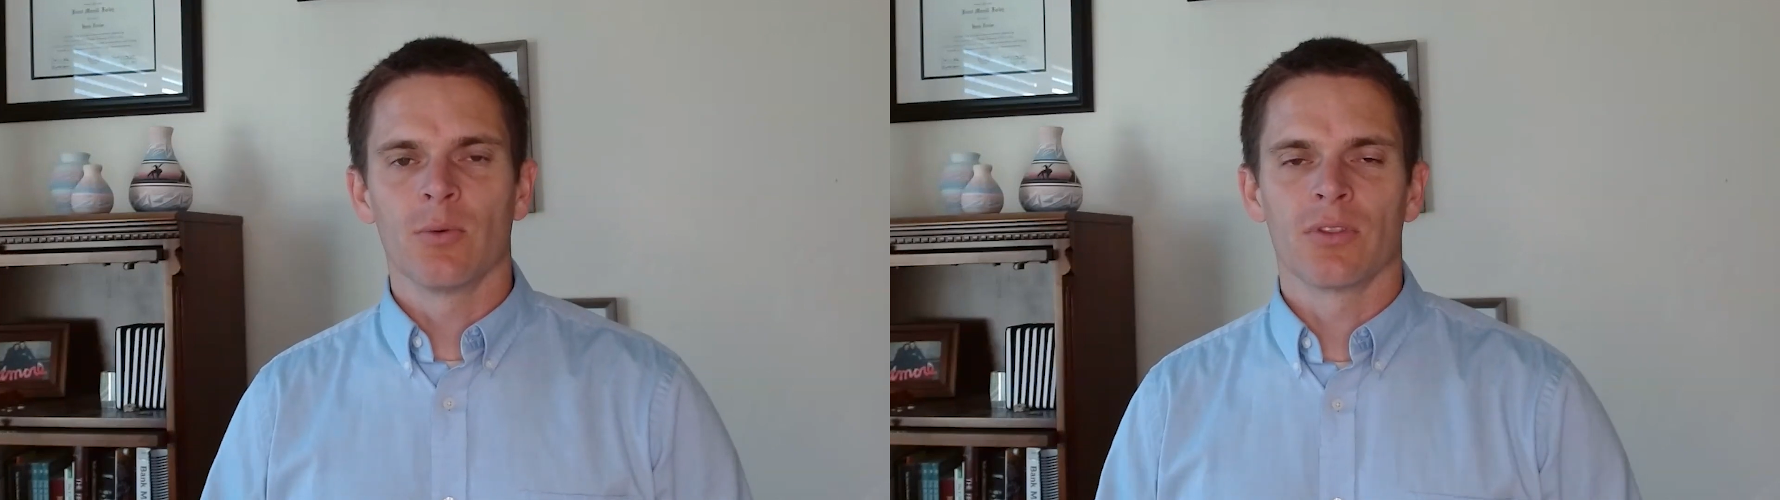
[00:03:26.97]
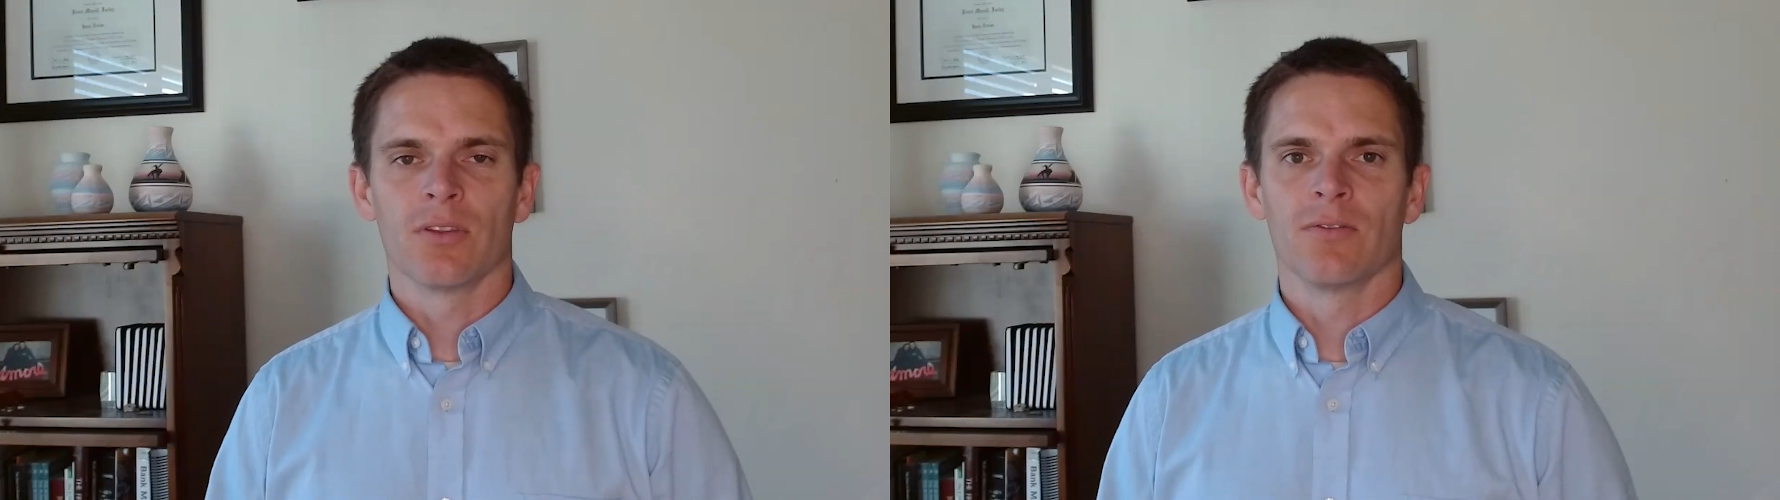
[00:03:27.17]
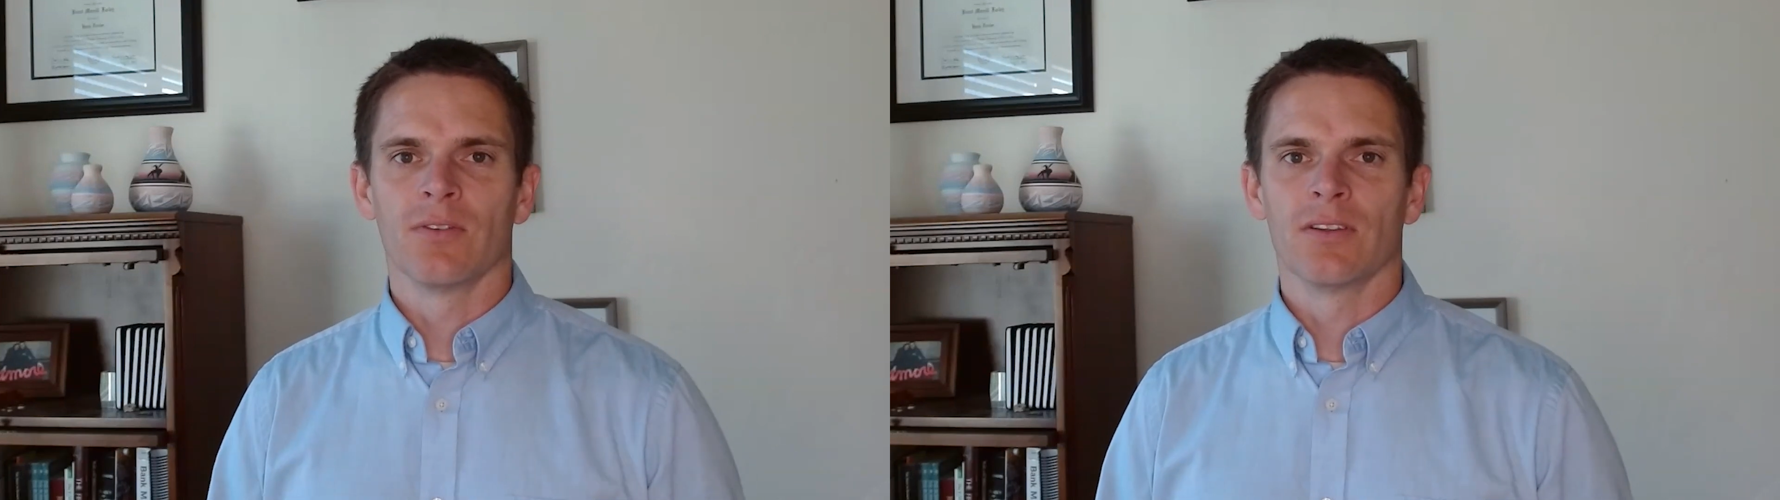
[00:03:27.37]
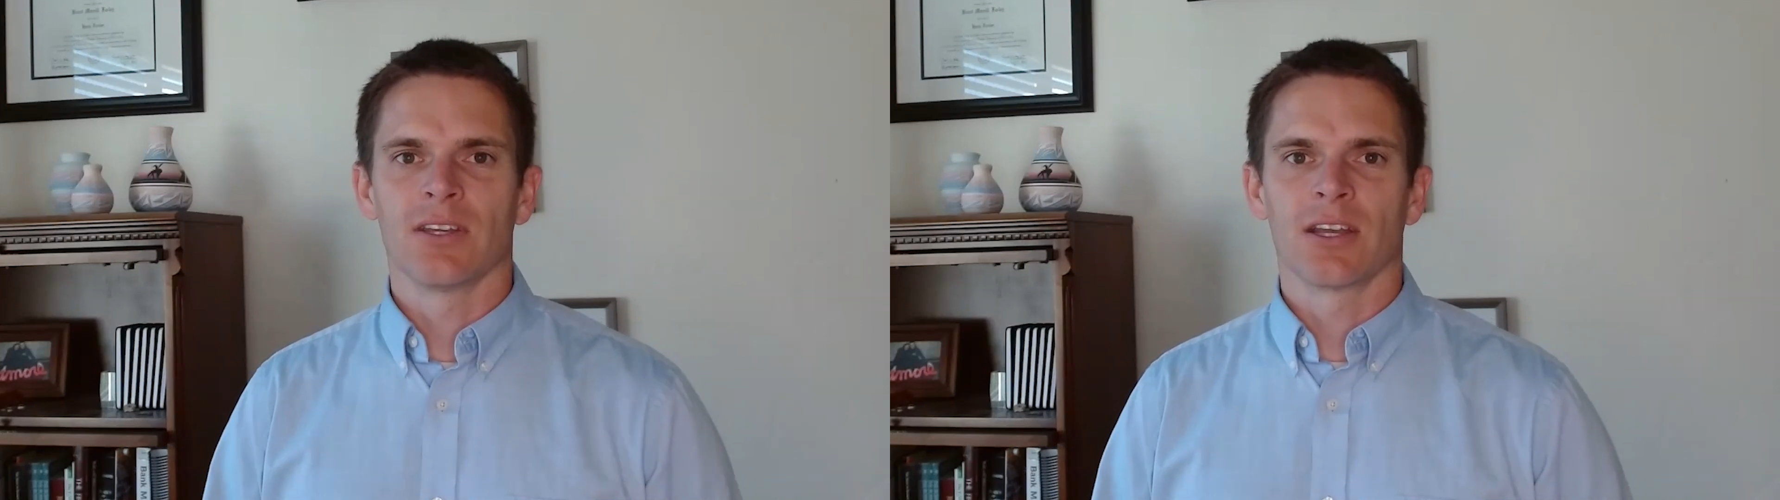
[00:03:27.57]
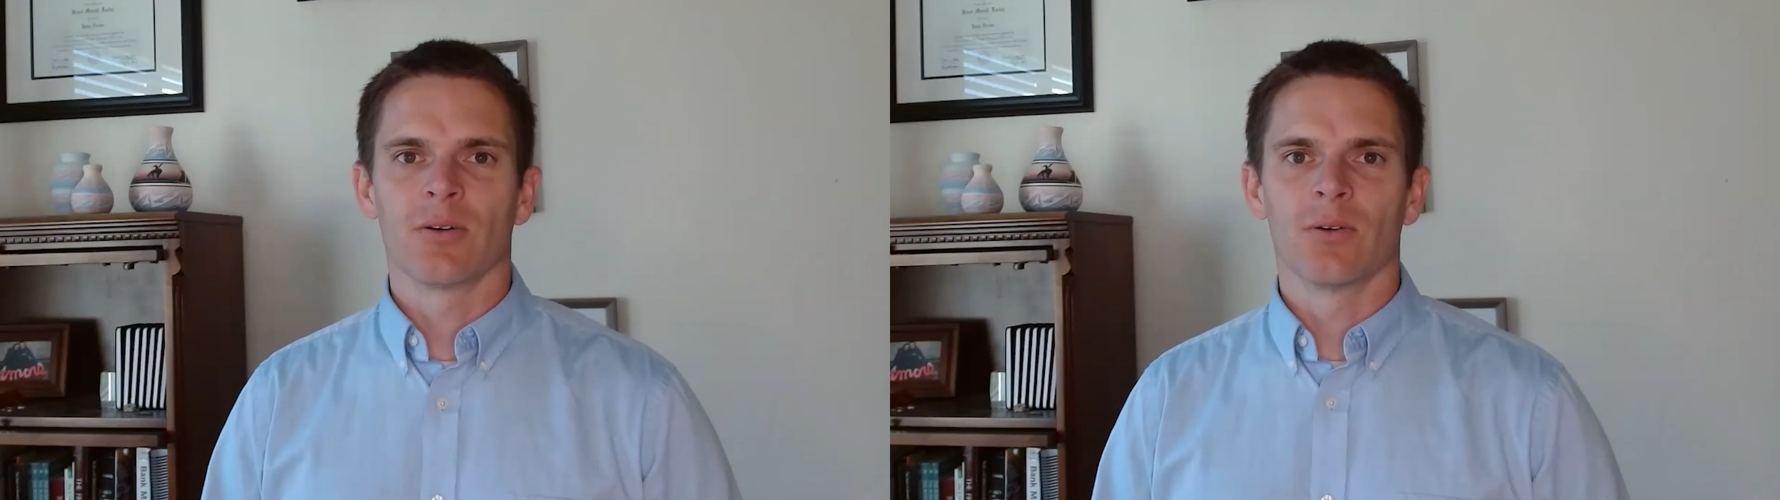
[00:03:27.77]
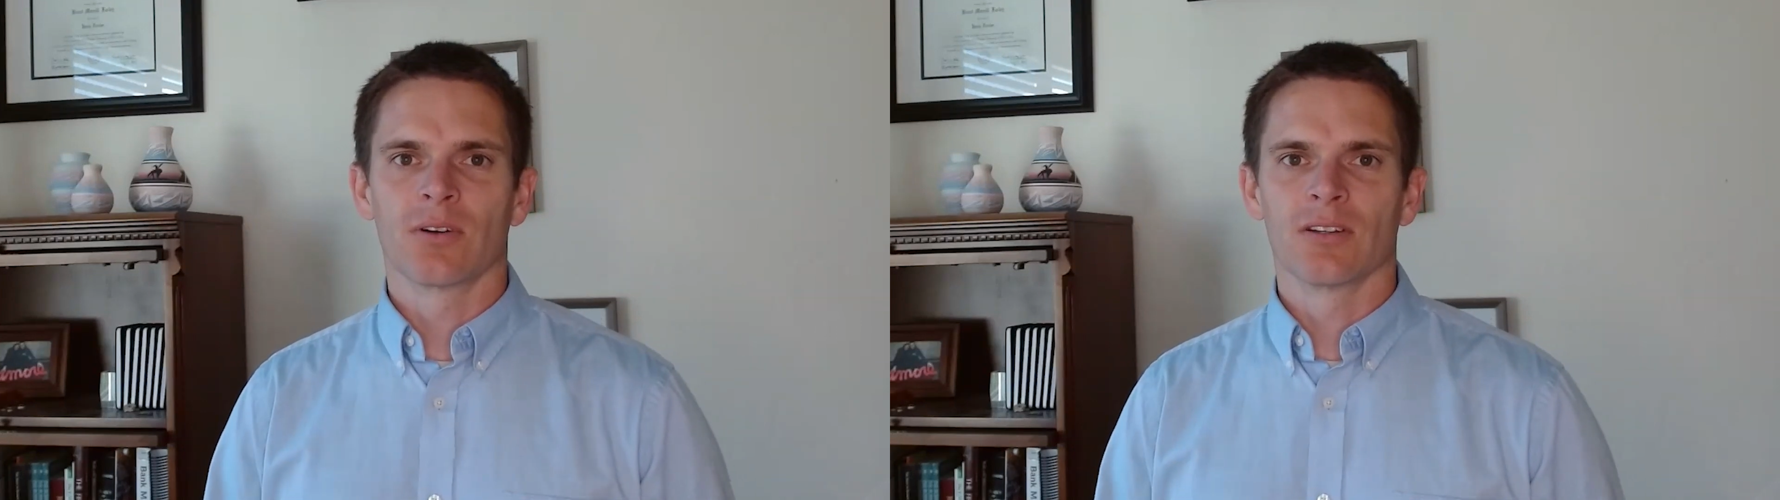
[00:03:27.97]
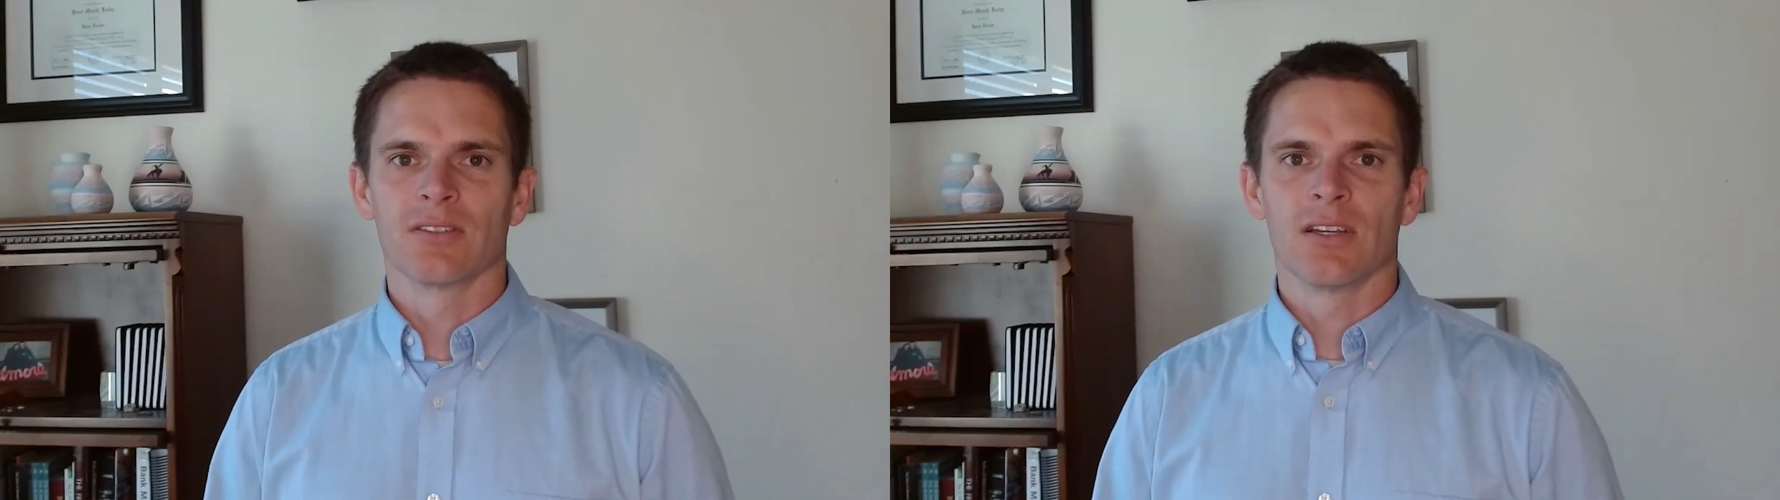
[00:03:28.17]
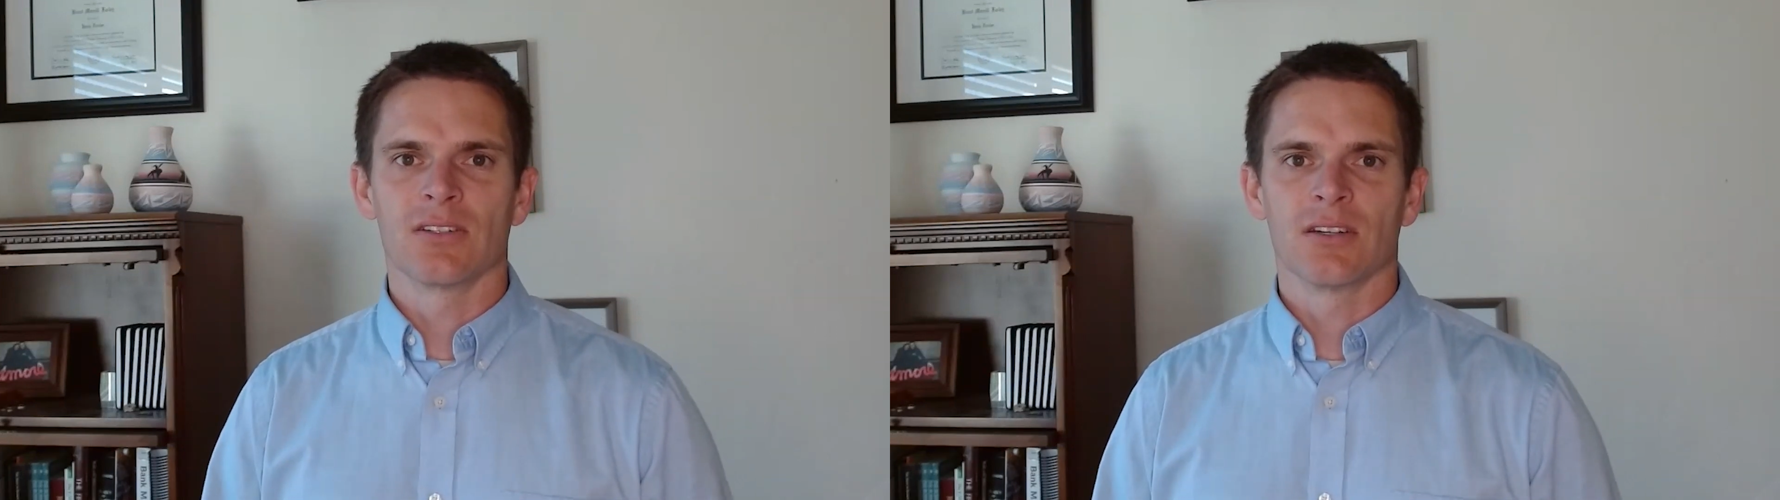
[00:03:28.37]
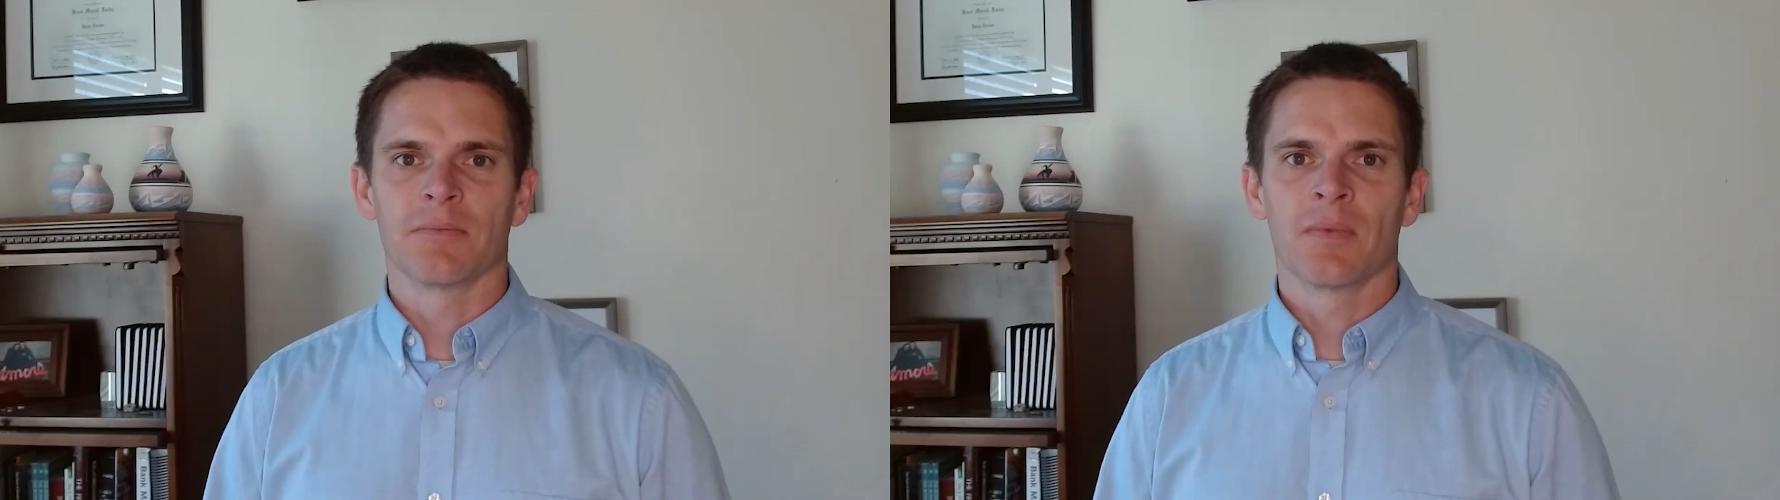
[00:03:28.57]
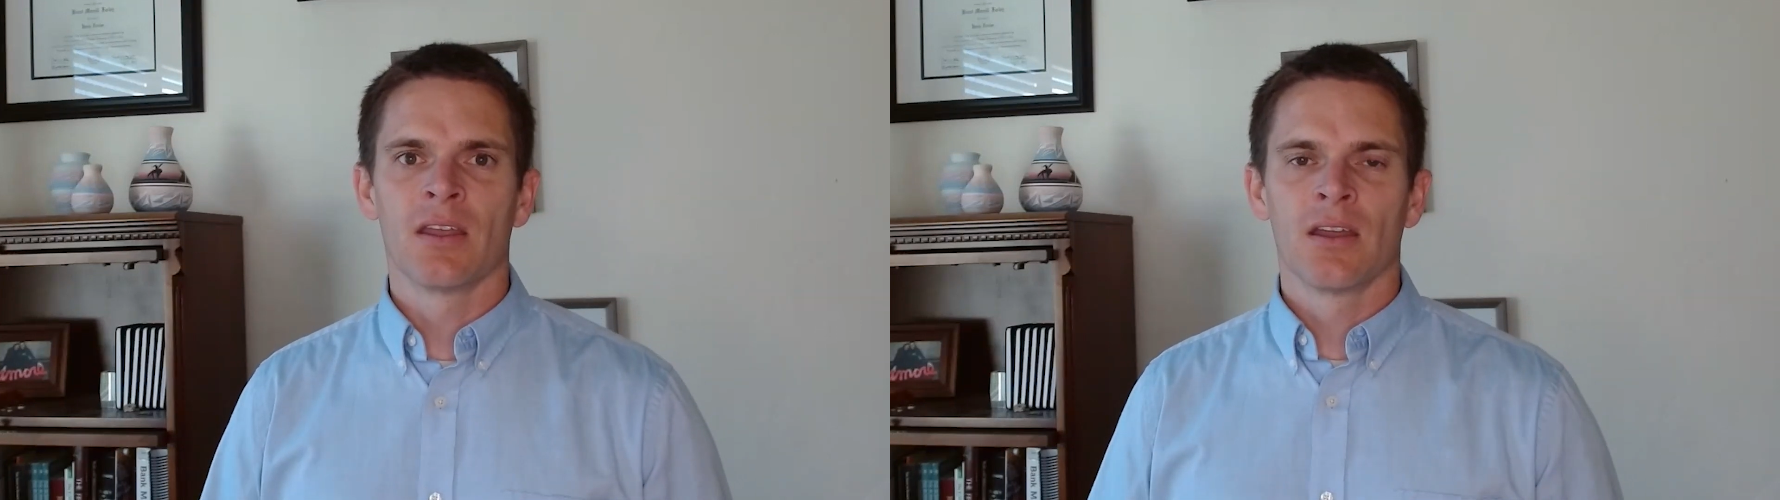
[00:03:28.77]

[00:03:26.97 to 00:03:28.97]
with the fintech organization.